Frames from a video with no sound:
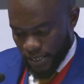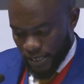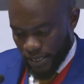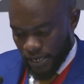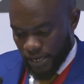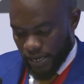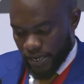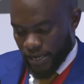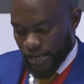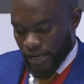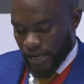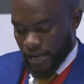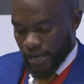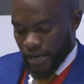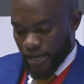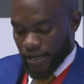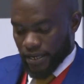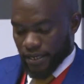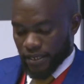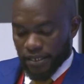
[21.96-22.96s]
And
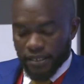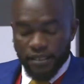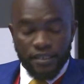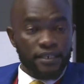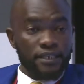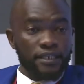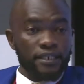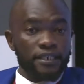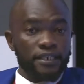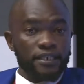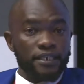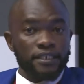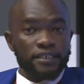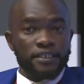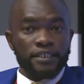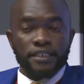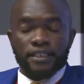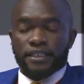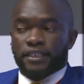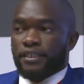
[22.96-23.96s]
it
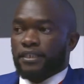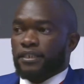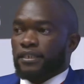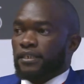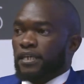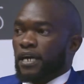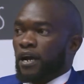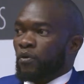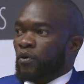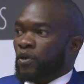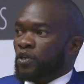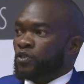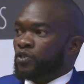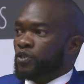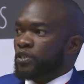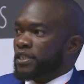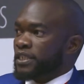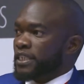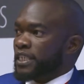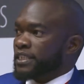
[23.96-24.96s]
is, according to
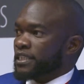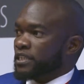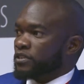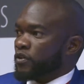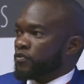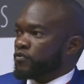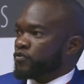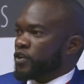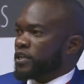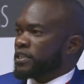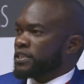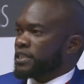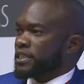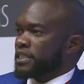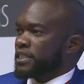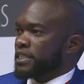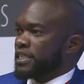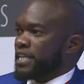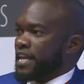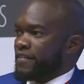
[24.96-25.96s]
the census of
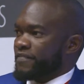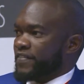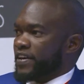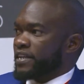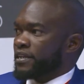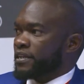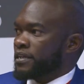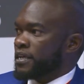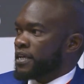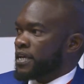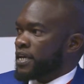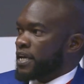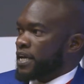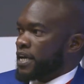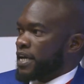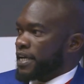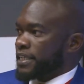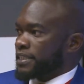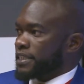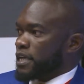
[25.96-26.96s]
2011,
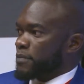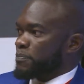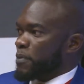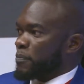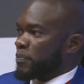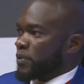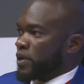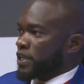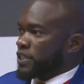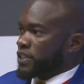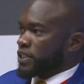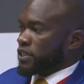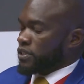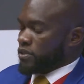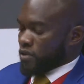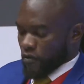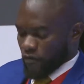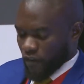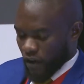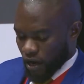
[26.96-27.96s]
has a
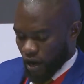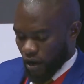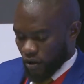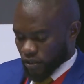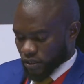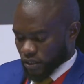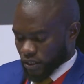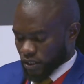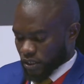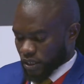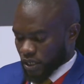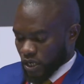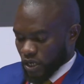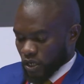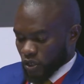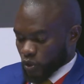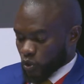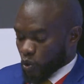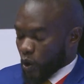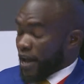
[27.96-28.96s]
population of around
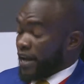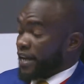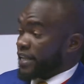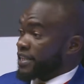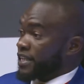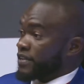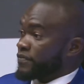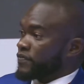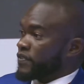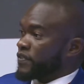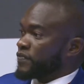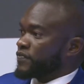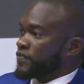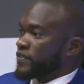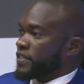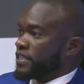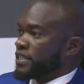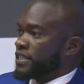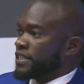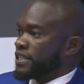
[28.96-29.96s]

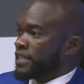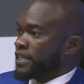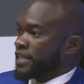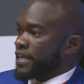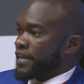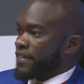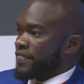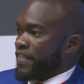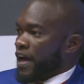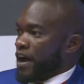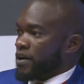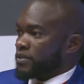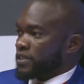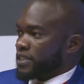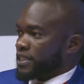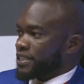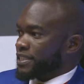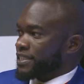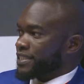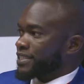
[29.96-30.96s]

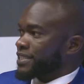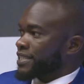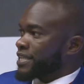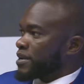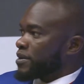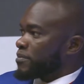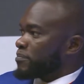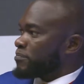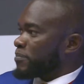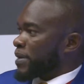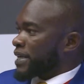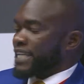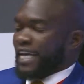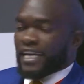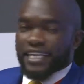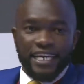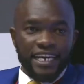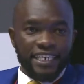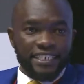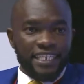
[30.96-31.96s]
250,000. But
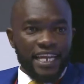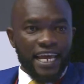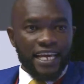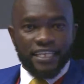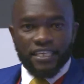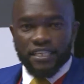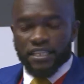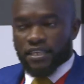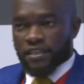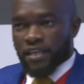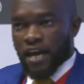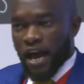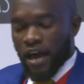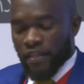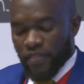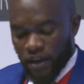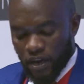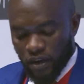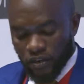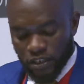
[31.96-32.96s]
I guess like the
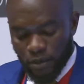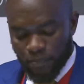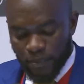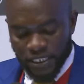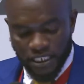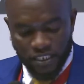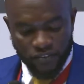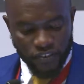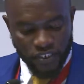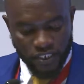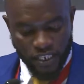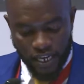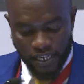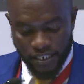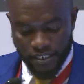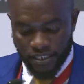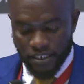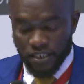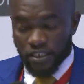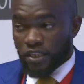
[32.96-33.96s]
other counterparts have
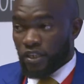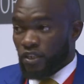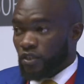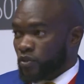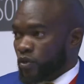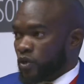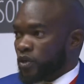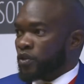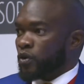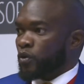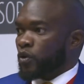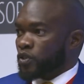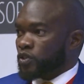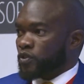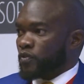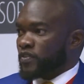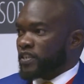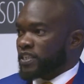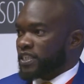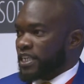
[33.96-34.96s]
said, during the course
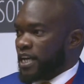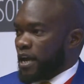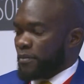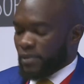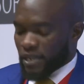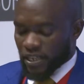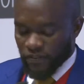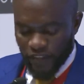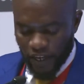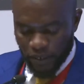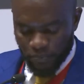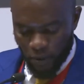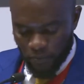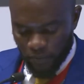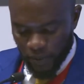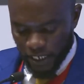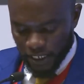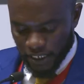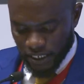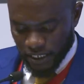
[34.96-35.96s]
of the day, I believe that
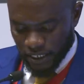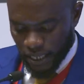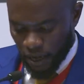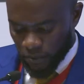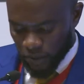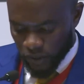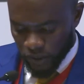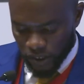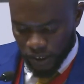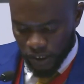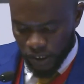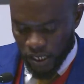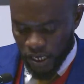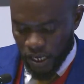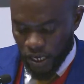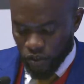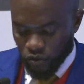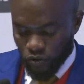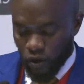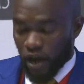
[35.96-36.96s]
population doubles
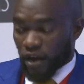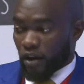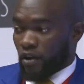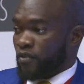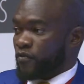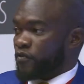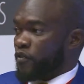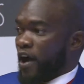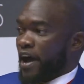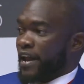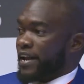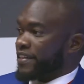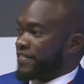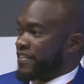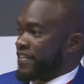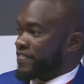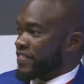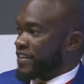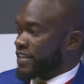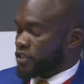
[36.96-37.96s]
to around
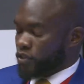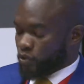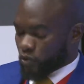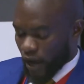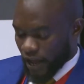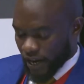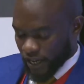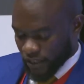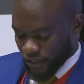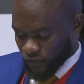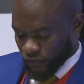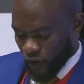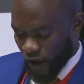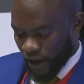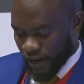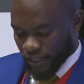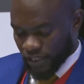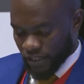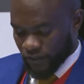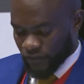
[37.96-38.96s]
430 to
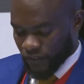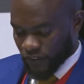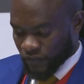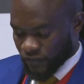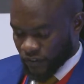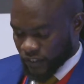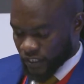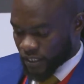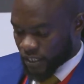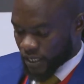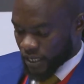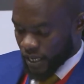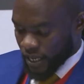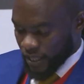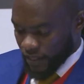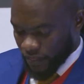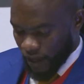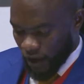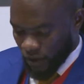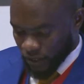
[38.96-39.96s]

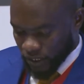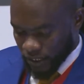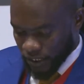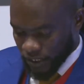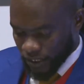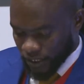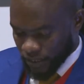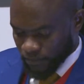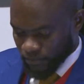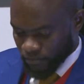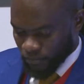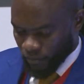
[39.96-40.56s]
450,000.